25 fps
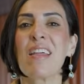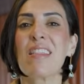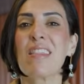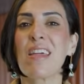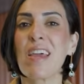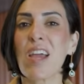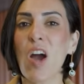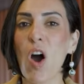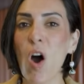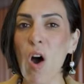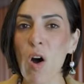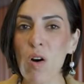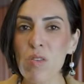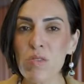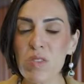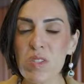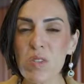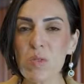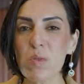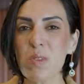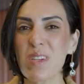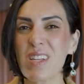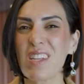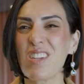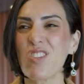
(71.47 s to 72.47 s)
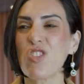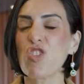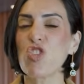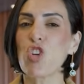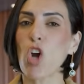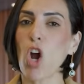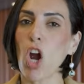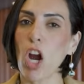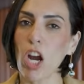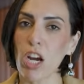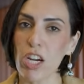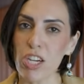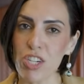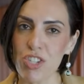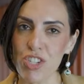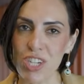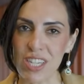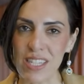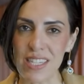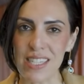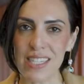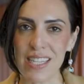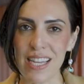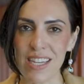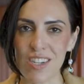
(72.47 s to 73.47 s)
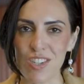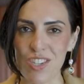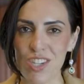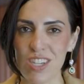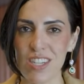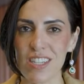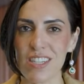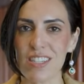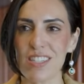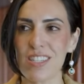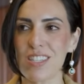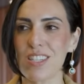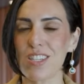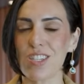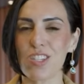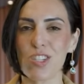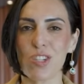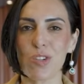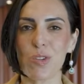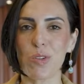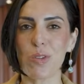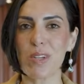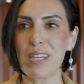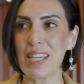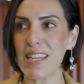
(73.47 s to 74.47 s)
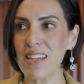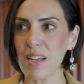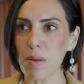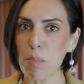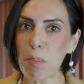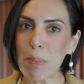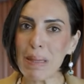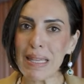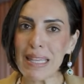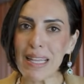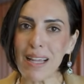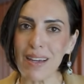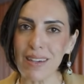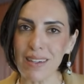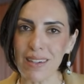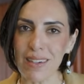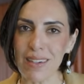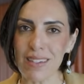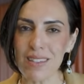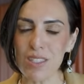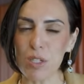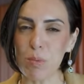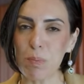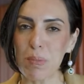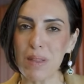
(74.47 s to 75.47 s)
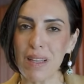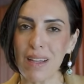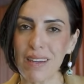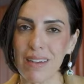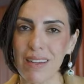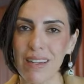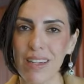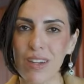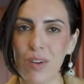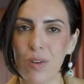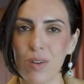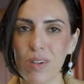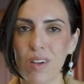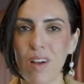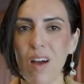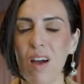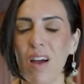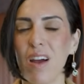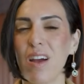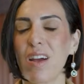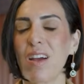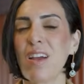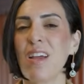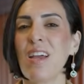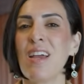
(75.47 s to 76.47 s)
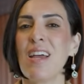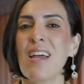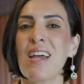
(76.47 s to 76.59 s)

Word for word: They also need charging stations, so you need a plug to plug in your car.